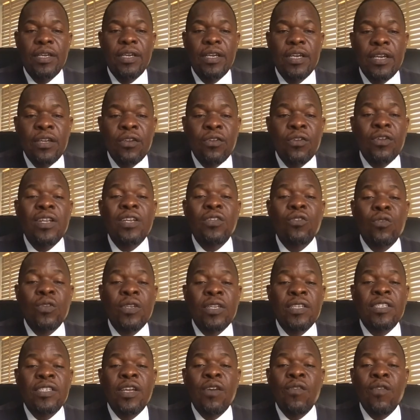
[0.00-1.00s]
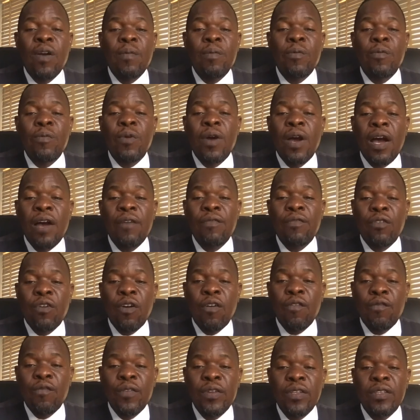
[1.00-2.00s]
In order to understand why people have
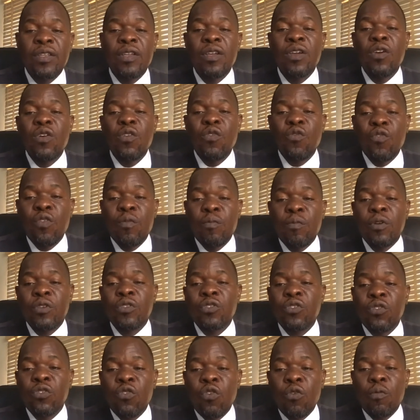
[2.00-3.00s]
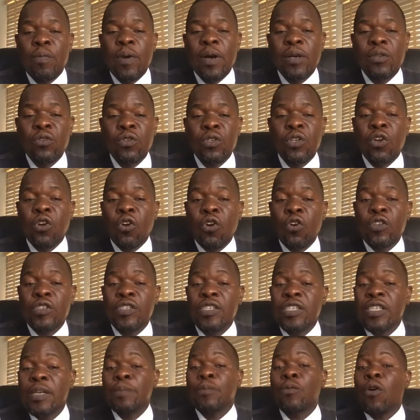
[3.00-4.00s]
conflict, we must go back to the
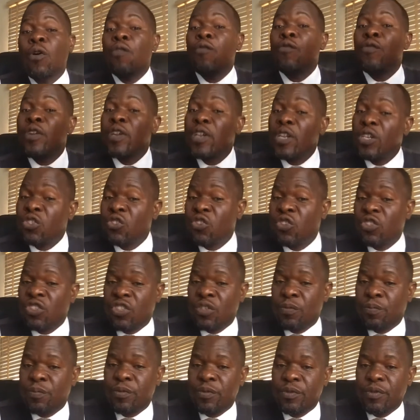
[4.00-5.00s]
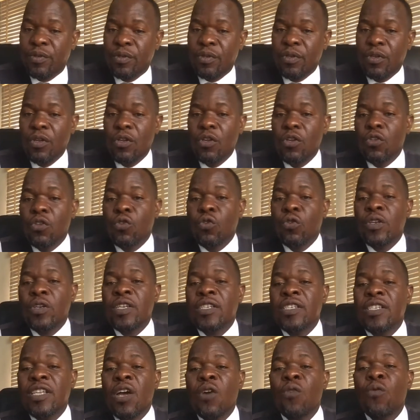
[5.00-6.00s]
concept of relationship. To
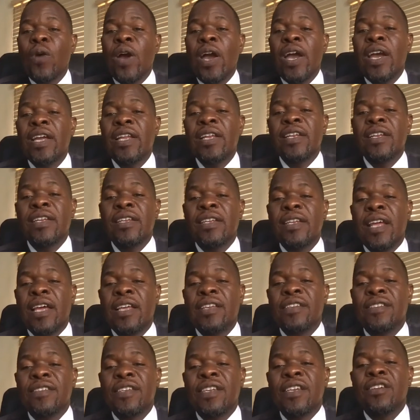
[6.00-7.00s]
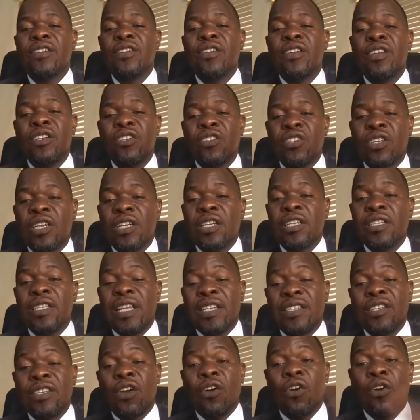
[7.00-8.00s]
understand why there is
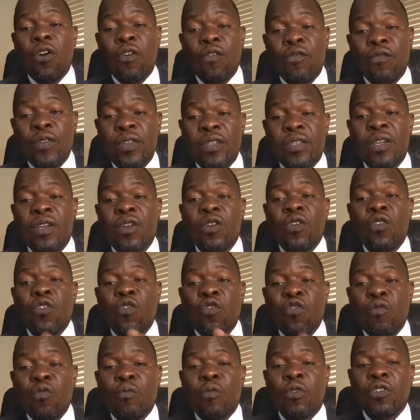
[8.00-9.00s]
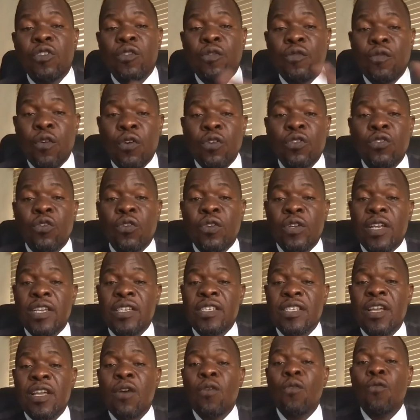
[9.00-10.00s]
a conflict, we must first
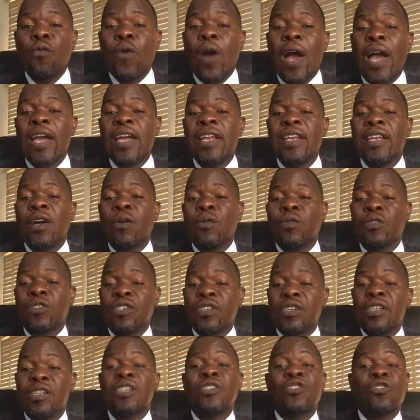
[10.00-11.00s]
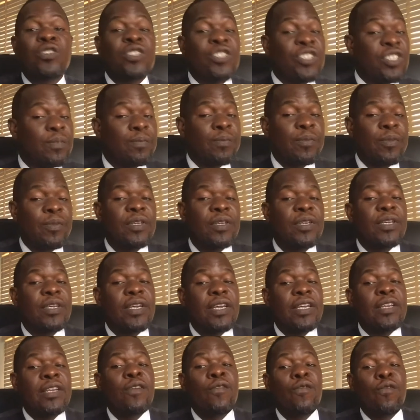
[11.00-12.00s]
understand why there was a relationship
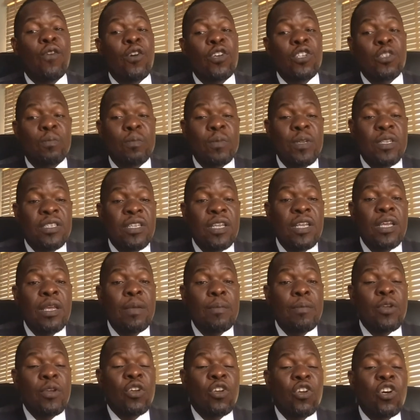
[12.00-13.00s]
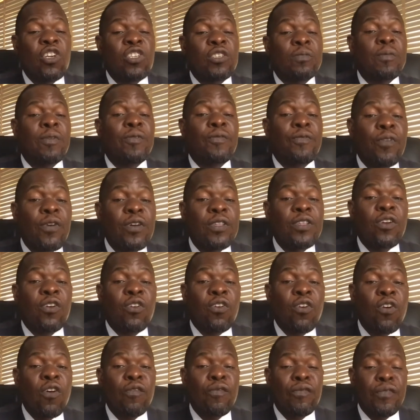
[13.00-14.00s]
in the first place. Because before the
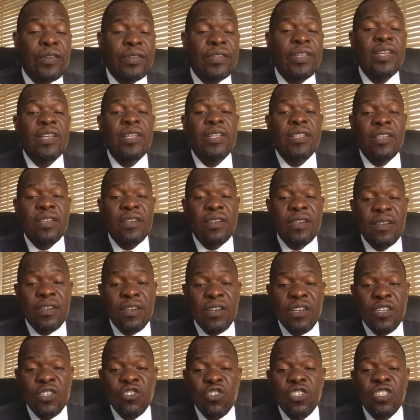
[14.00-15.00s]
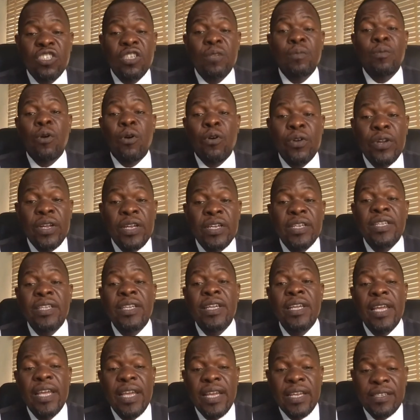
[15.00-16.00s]
conflict, the relationship
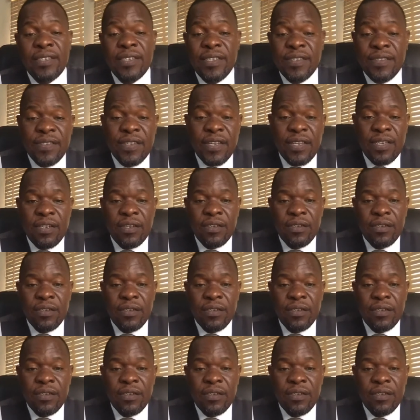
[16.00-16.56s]
already existed.